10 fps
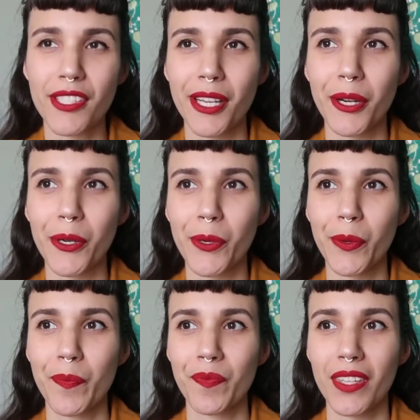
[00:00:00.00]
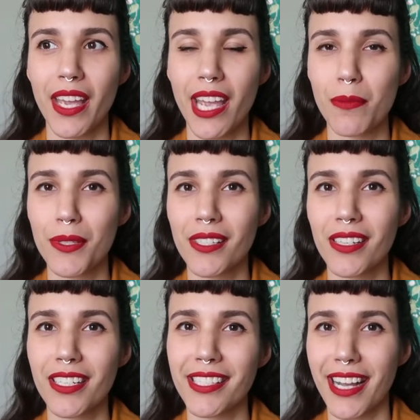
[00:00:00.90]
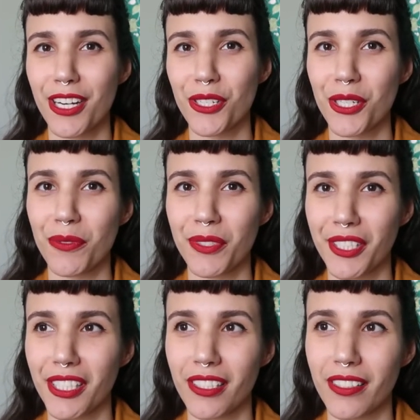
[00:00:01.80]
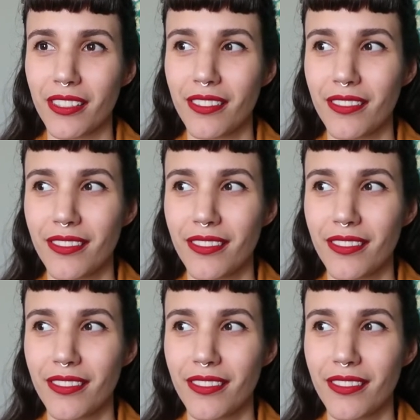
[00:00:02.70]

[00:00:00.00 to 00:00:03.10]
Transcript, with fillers: So Amazon is actually a really good